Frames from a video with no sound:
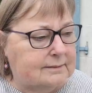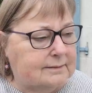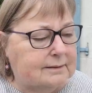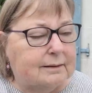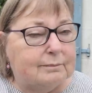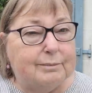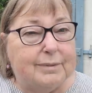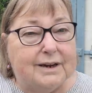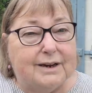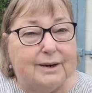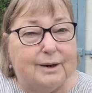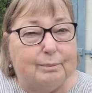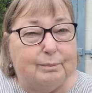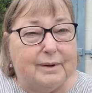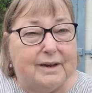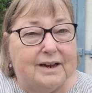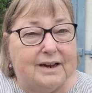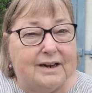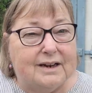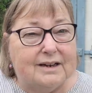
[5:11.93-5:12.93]
Gunpowder
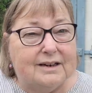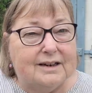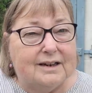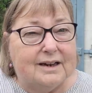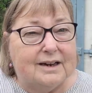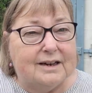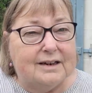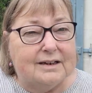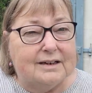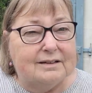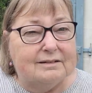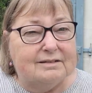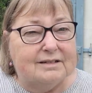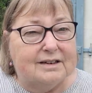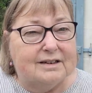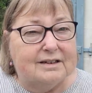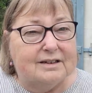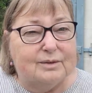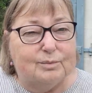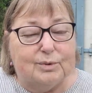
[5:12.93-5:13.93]
keg?
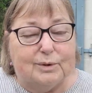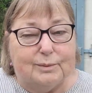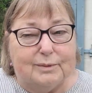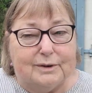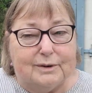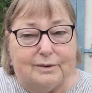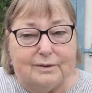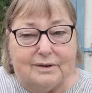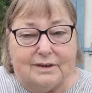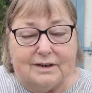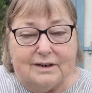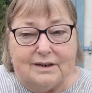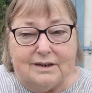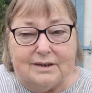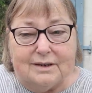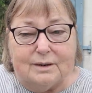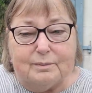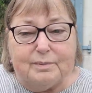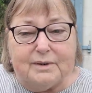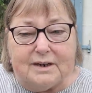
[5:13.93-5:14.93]
No, it's probably not that
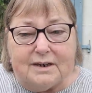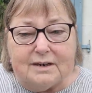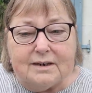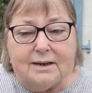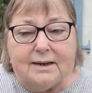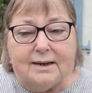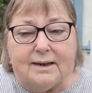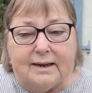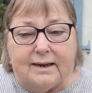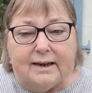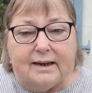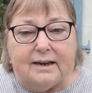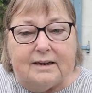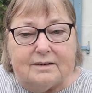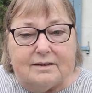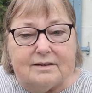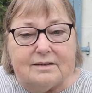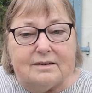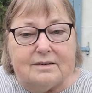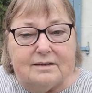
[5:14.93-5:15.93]
either. But
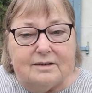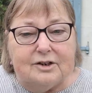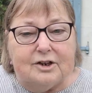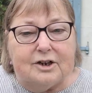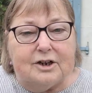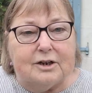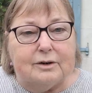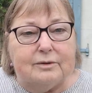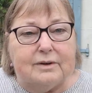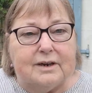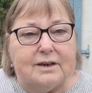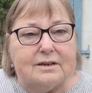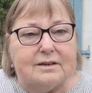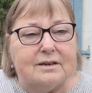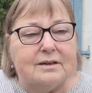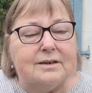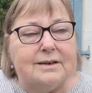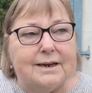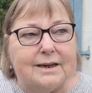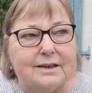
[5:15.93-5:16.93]
it's, you know, it's
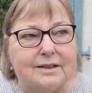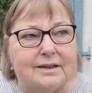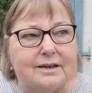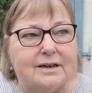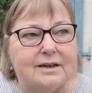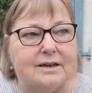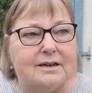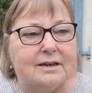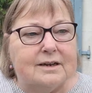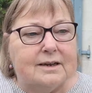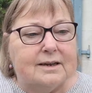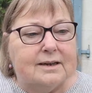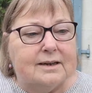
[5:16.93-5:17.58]
another